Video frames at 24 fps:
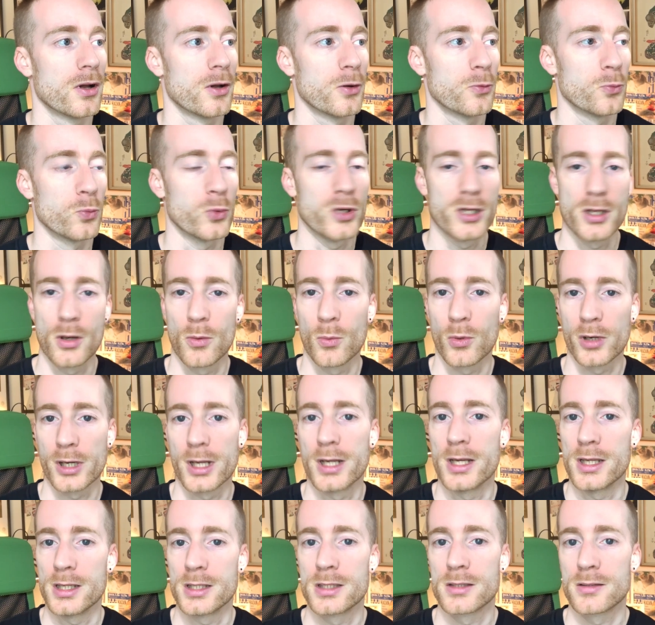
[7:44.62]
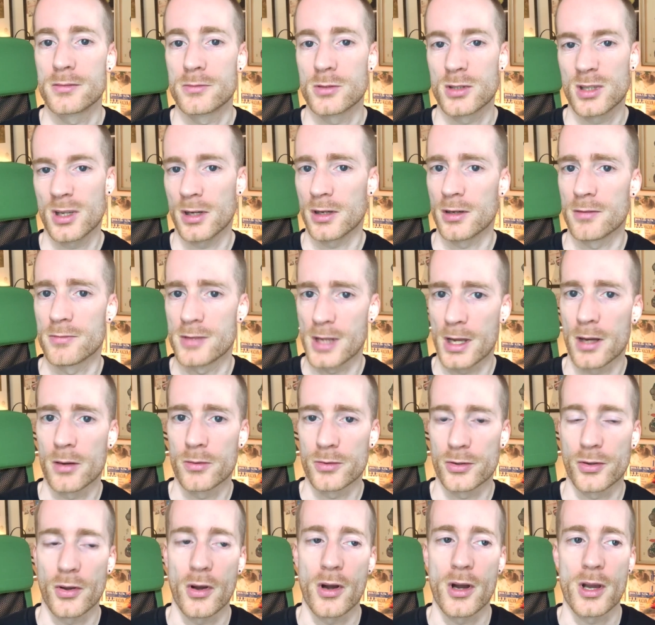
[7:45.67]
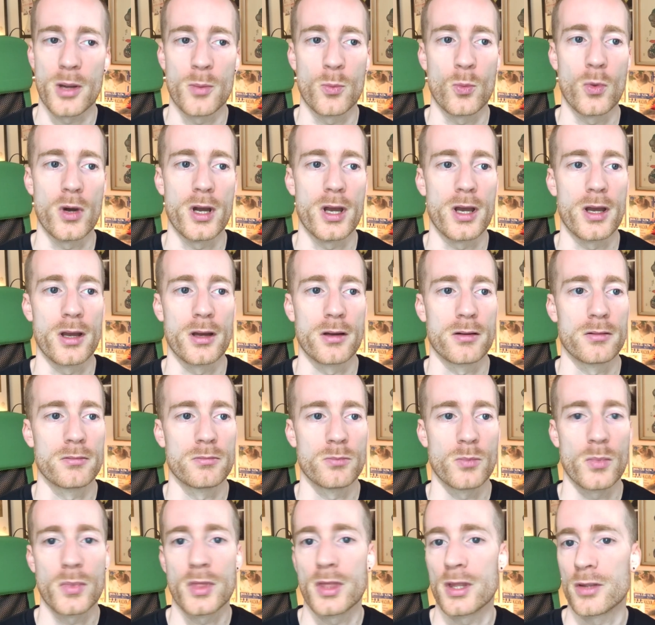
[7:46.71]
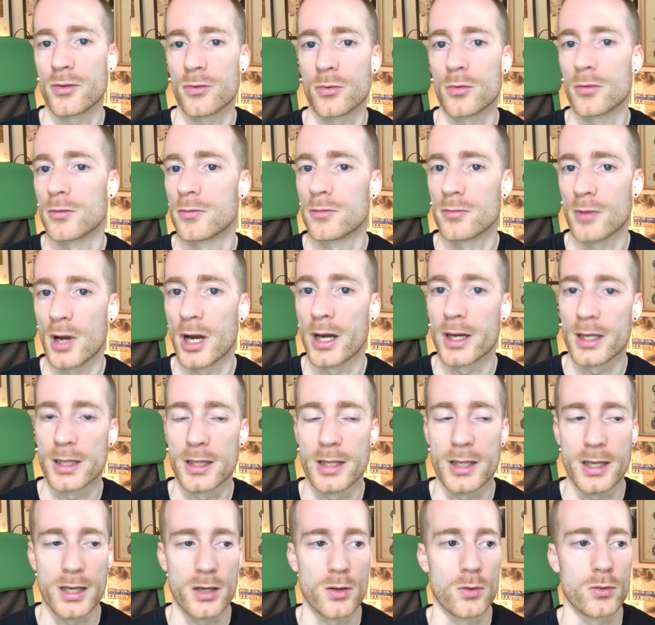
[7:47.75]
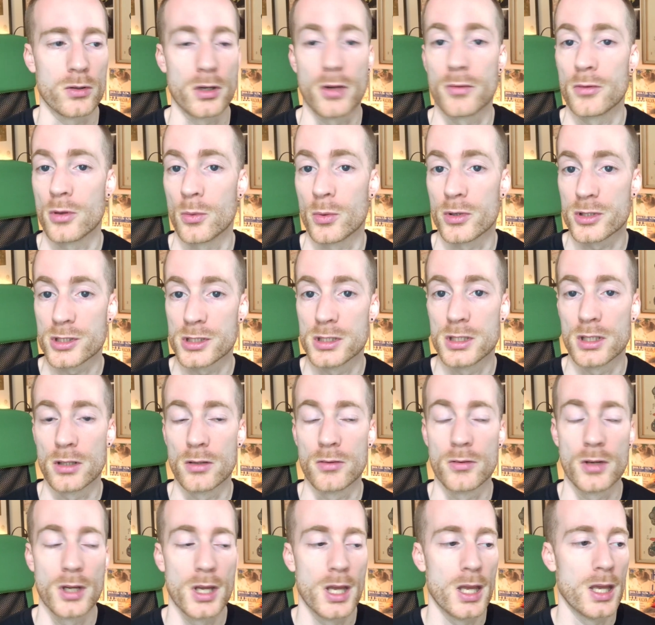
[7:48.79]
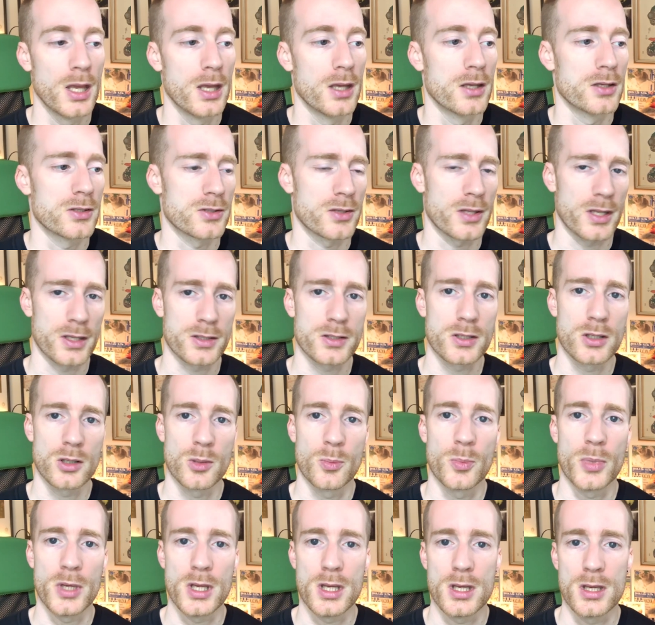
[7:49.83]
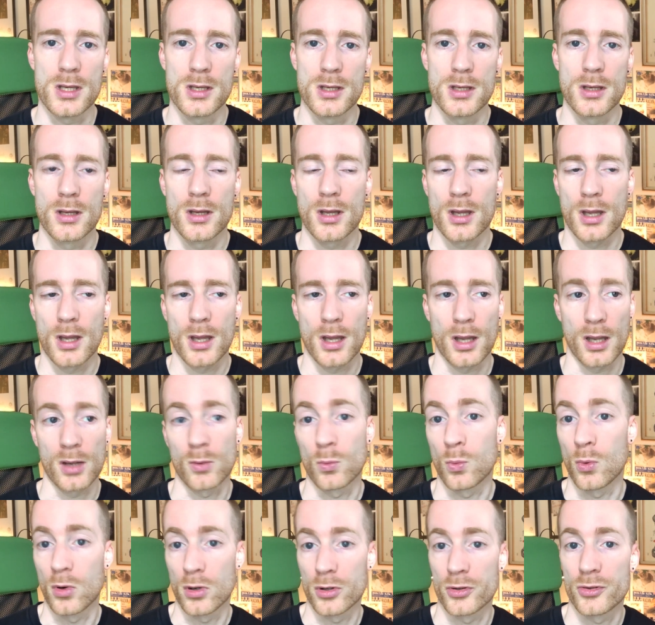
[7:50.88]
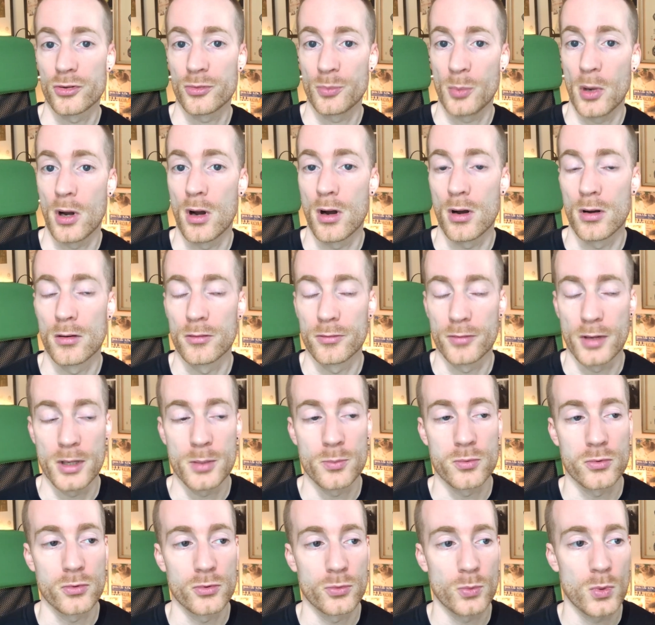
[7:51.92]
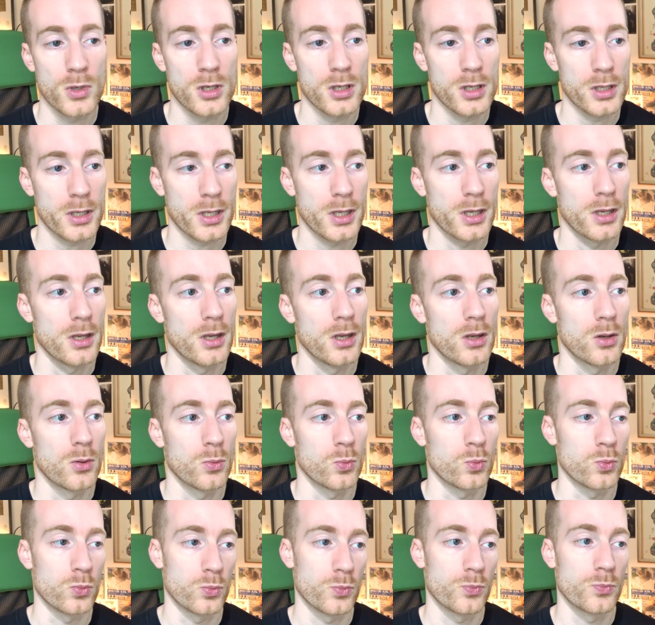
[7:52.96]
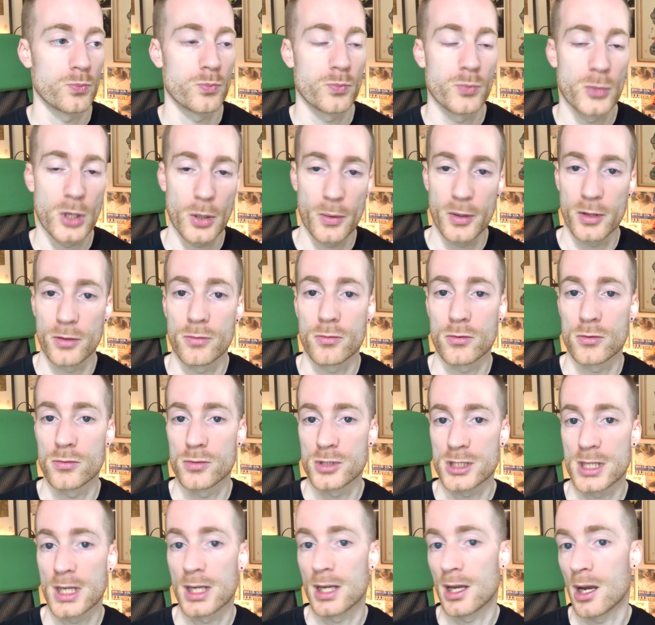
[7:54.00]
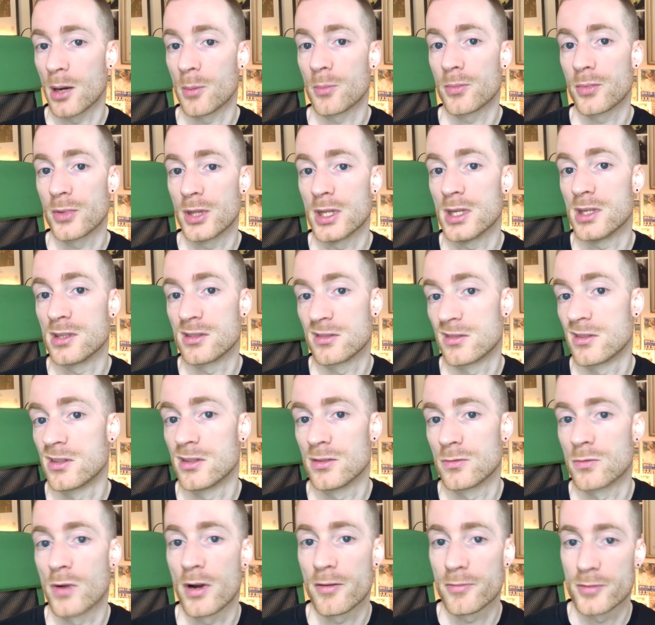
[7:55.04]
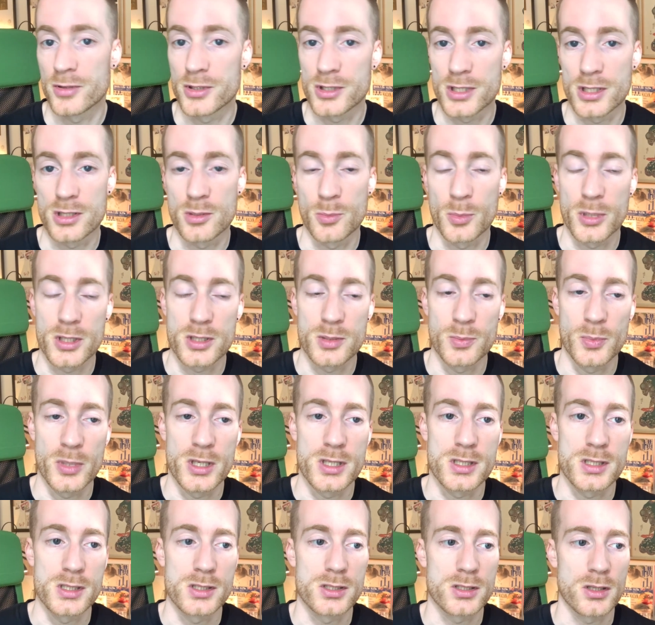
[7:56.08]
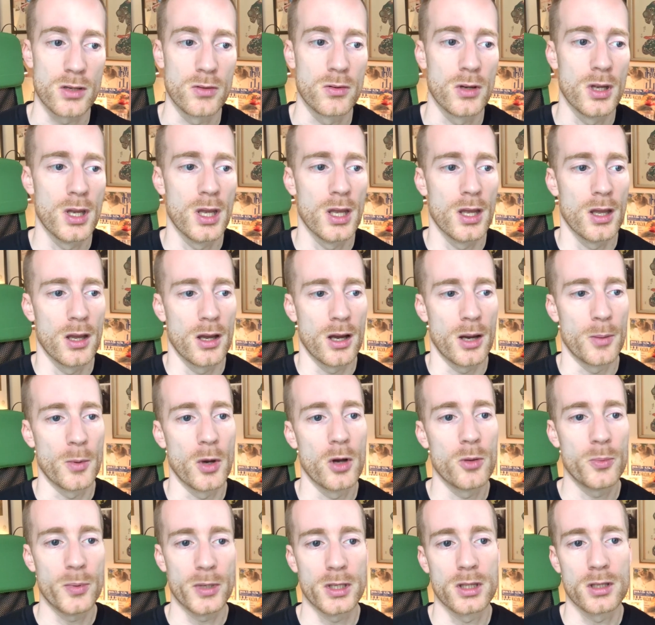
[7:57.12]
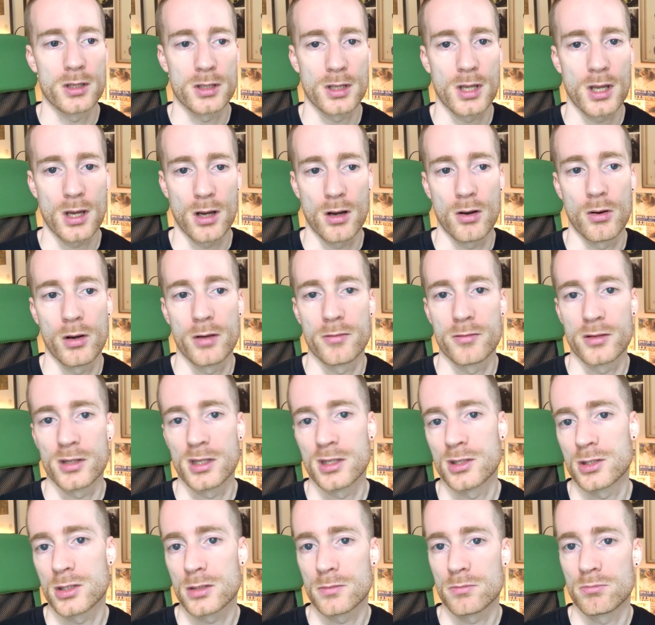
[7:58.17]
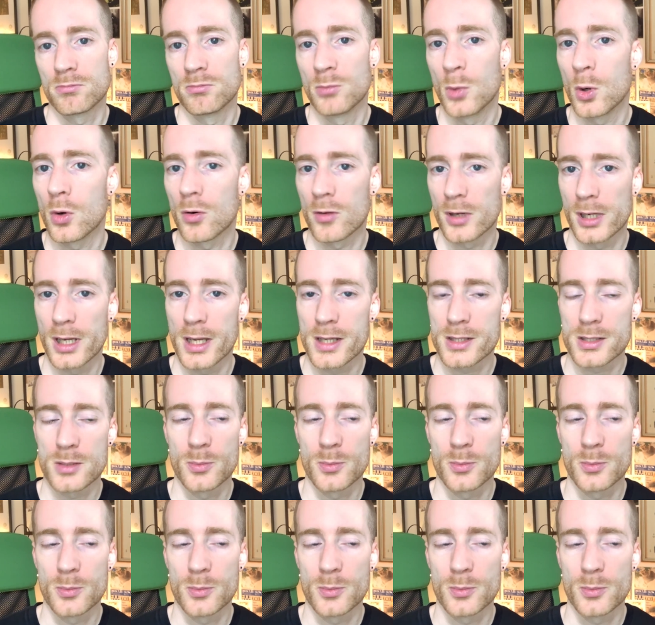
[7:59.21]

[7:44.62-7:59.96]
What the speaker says: we don't want any kind of downtime where they're sort of idling or don't know what to do. So that's going to be, and was part of April's work, going through setting up these references and bits and pieces. So I'm hoping that now everything's more or less in